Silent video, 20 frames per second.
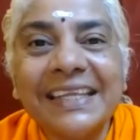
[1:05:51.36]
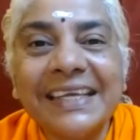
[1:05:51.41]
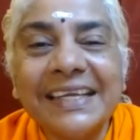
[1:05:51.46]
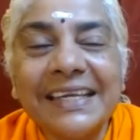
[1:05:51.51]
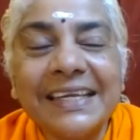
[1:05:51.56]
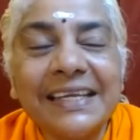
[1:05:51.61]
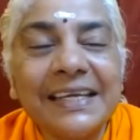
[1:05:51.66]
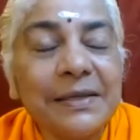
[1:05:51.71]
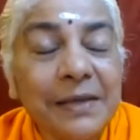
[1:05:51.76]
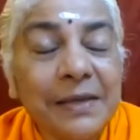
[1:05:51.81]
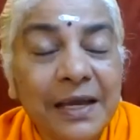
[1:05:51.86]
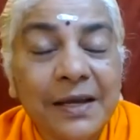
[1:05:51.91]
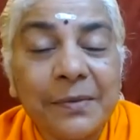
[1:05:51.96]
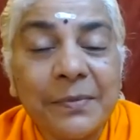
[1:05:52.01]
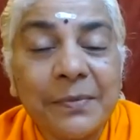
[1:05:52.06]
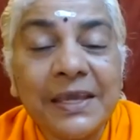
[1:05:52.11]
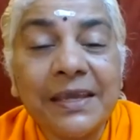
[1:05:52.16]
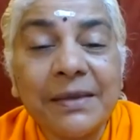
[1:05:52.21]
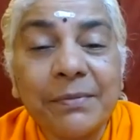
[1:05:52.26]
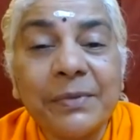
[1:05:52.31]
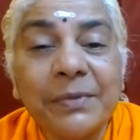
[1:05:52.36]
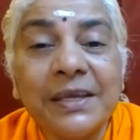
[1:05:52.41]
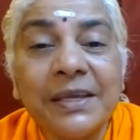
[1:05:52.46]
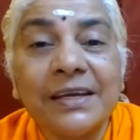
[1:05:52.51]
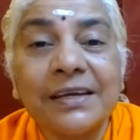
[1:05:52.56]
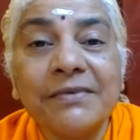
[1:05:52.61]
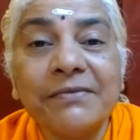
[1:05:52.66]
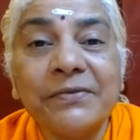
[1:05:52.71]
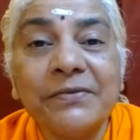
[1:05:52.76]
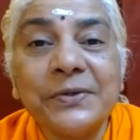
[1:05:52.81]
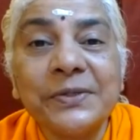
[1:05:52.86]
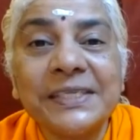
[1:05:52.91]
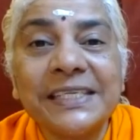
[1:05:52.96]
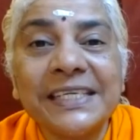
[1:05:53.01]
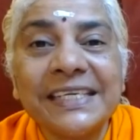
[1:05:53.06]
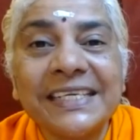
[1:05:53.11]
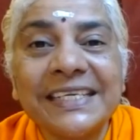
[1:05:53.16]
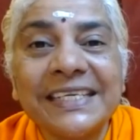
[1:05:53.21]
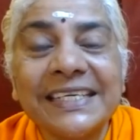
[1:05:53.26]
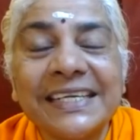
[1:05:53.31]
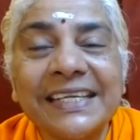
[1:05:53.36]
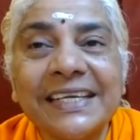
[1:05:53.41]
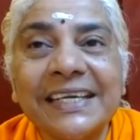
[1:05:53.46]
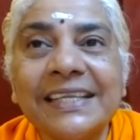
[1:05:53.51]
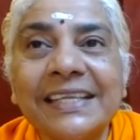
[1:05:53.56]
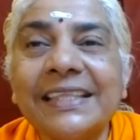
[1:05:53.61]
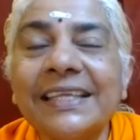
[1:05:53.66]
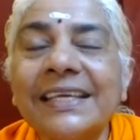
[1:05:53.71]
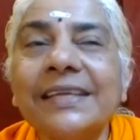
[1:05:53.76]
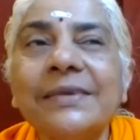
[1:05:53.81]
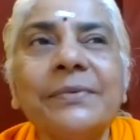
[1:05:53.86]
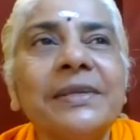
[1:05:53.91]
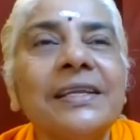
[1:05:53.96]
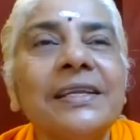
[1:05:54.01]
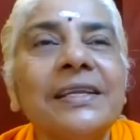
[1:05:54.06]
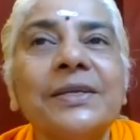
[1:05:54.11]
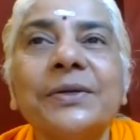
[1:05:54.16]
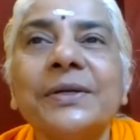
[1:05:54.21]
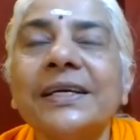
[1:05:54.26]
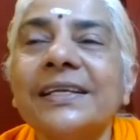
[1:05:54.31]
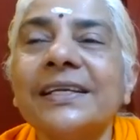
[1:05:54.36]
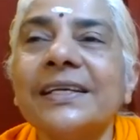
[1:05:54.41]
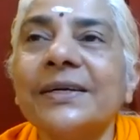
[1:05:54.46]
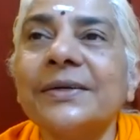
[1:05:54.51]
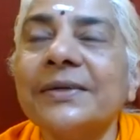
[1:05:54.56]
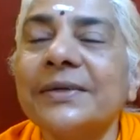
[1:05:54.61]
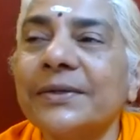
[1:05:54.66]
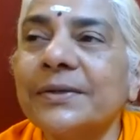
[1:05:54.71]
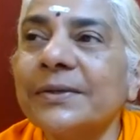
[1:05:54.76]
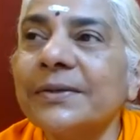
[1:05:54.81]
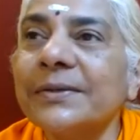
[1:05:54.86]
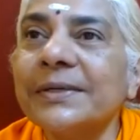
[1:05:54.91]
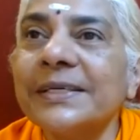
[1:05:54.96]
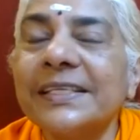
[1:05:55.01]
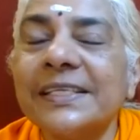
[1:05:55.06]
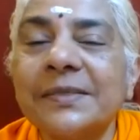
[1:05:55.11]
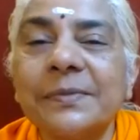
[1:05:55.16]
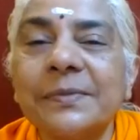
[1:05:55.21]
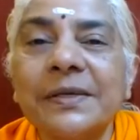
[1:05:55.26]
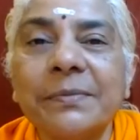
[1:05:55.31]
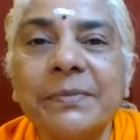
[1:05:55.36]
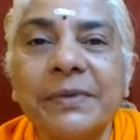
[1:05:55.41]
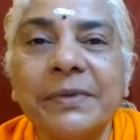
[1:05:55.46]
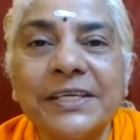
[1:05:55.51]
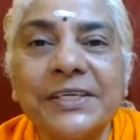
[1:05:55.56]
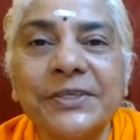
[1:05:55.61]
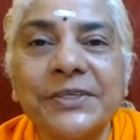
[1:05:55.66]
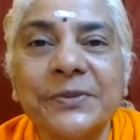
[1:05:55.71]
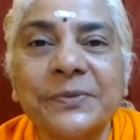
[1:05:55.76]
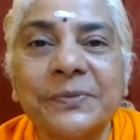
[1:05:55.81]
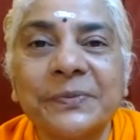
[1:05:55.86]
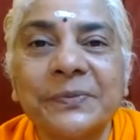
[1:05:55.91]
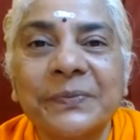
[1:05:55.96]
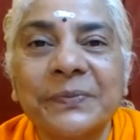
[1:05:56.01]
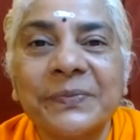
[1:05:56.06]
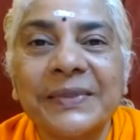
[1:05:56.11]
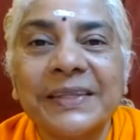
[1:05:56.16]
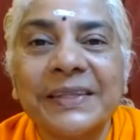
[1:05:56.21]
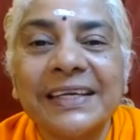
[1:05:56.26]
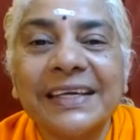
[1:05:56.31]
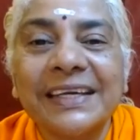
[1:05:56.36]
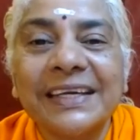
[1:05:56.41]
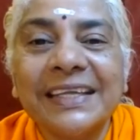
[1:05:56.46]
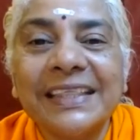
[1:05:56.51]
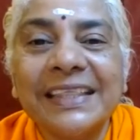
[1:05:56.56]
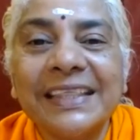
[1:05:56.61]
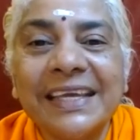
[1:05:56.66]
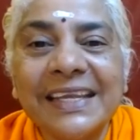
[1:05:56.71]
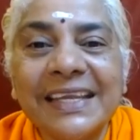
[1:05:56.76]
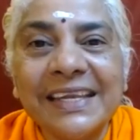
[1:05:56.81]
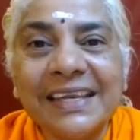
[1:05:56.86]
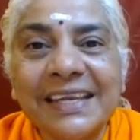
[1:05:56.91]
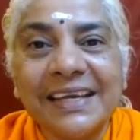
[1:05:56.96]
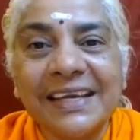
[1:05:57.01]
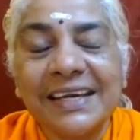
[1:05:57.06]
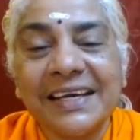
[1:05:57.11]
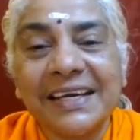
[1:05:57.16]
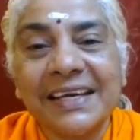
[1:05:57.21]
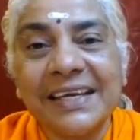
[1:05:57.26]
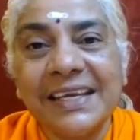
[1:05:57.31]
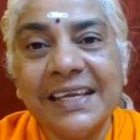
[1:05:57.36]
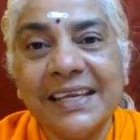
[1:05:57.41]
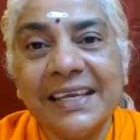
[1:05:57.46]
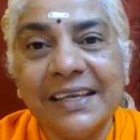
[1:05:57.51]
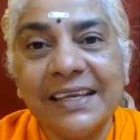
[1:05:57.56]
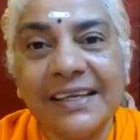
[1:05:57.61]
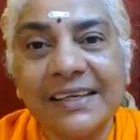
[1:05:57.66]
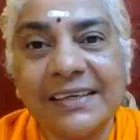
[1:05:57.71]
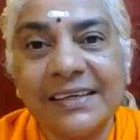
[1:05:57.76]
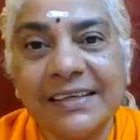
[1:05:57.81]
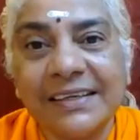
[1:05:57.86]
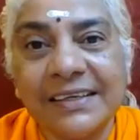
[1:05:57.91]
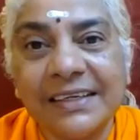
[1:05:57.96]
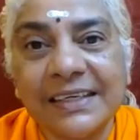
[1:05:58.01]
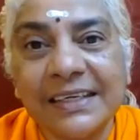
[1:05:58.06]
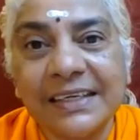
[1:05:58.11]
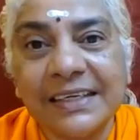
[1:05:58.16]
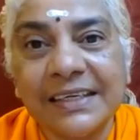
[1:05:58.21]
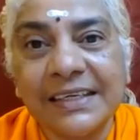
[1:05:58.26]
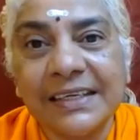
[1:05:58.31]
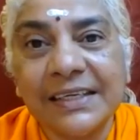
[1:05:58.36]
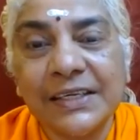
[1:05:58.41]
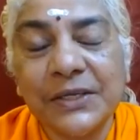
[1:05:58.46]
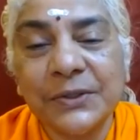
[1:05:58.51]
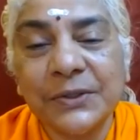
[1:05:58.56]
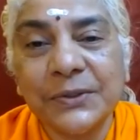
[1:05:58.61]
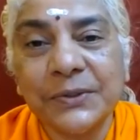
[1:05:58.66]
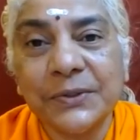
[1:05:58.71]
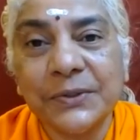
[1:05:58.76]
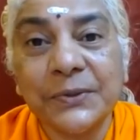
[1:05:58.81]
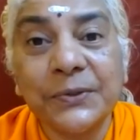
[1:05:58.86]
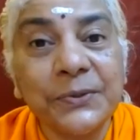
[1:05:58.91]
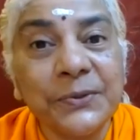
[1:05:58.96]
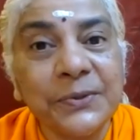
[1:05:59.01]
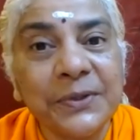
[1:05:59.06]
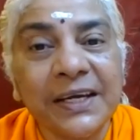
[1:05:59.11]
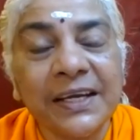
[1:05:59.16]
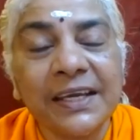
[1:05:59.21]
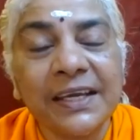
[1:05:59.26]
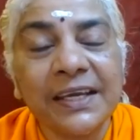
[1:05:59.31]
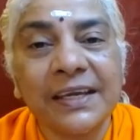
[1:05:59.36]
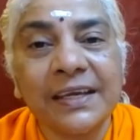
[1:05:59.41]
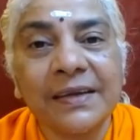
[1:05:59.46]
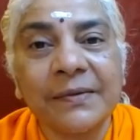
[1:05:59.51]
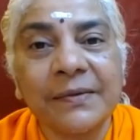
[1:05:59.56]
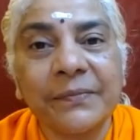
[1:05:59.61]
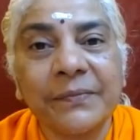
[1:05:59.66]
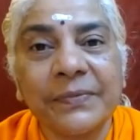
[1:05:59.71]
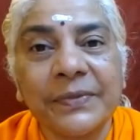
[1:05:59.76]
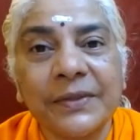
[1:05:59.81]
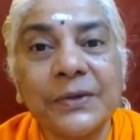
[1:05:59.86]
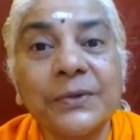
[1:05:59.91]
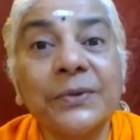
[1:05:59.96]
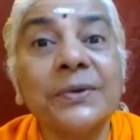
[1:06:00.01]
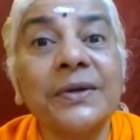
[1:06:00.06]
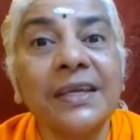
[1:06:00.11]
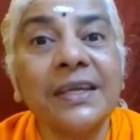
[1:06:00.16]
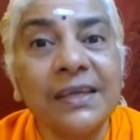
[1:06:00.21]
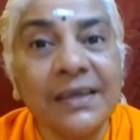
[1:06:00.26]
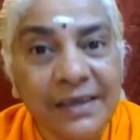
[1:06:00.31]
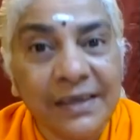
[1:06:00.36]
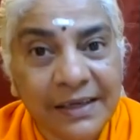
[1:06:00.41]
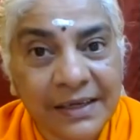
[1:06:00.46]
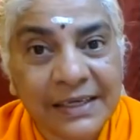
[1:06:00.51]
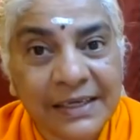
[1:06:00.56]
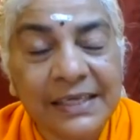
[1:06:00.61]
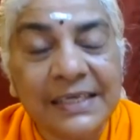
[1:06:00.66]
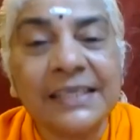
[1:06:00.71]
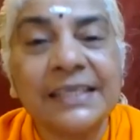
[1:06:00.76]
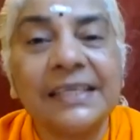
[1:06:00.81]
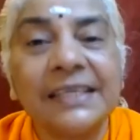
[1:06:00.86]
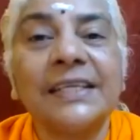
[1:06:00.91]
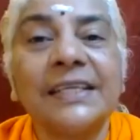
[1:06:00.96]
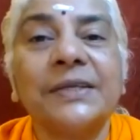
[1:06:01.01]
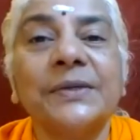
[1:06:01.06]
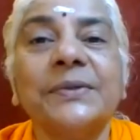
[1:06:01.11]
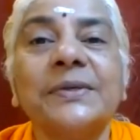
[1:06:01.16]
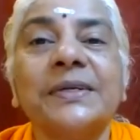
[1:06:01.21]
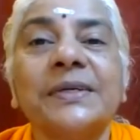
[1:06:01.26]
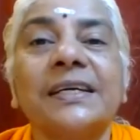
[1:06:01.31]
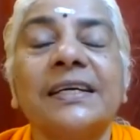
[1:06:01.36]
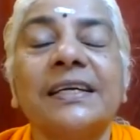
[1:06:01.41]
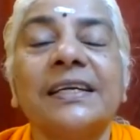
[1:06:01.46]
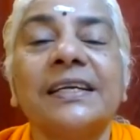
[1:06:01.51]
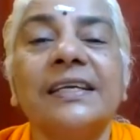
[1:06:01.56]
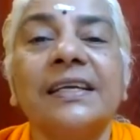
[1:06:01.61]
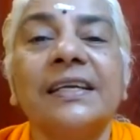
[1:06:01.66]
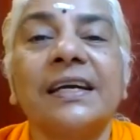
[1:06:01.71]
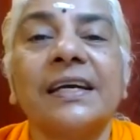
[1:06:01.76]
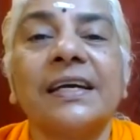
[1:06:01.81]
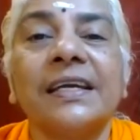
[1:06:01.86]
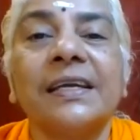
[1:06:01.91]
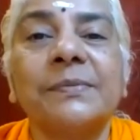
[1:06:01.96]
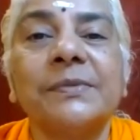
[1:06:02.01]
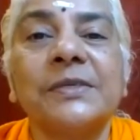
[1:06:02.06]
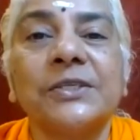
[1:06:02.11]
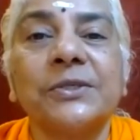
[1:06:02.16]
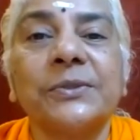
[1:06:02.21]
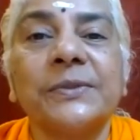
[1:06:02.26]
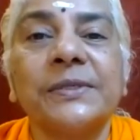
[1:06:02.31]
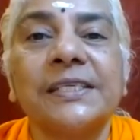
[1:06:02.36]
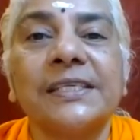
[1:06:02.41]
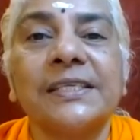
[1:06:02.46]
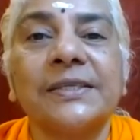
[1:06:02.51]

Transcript: then I, I may be confused initially. And then when I look around, oh, it's my bedroom. Then I know who I am. Okay, you know, I, I am so and